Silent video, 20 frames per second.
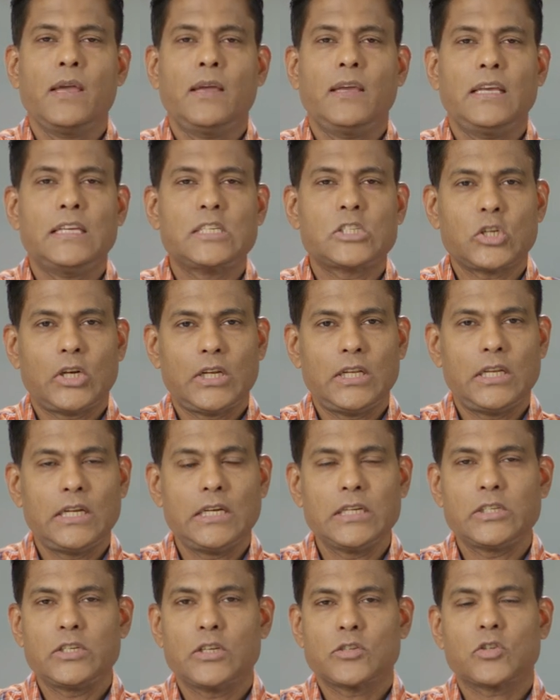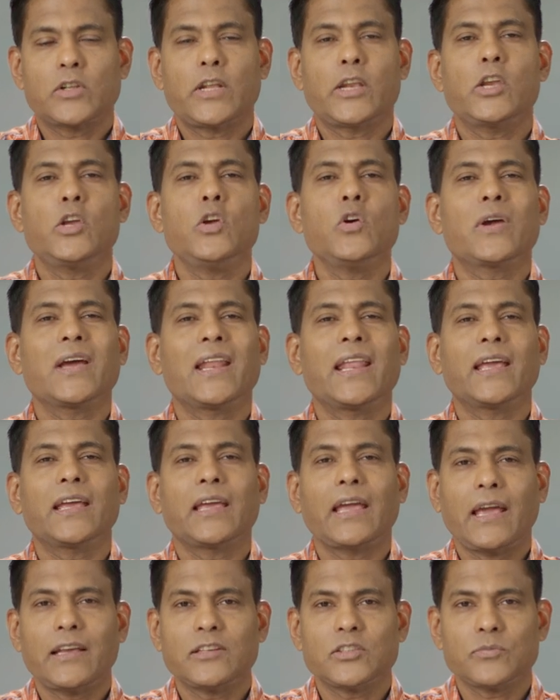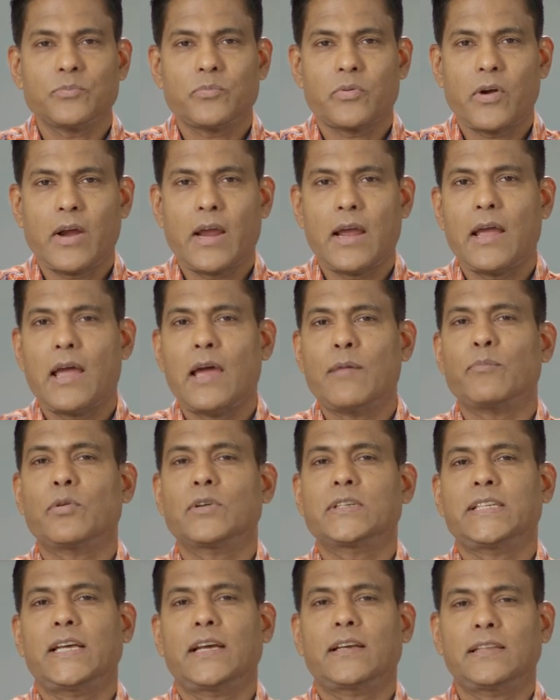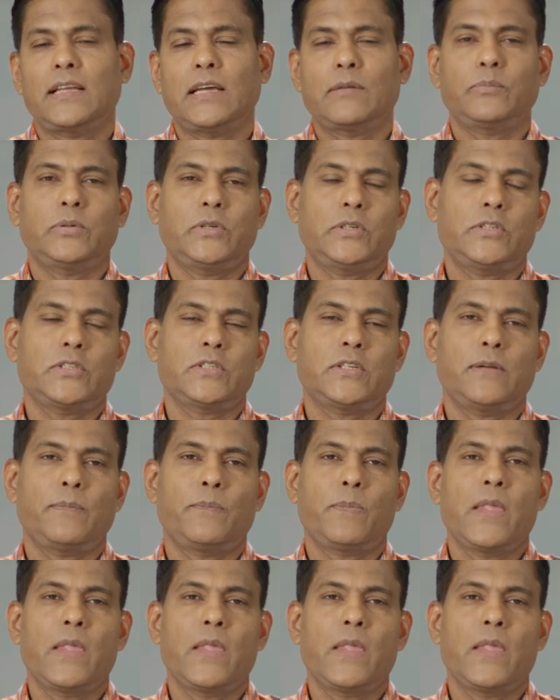is to alert you so that you can engage in prayer and protect that person.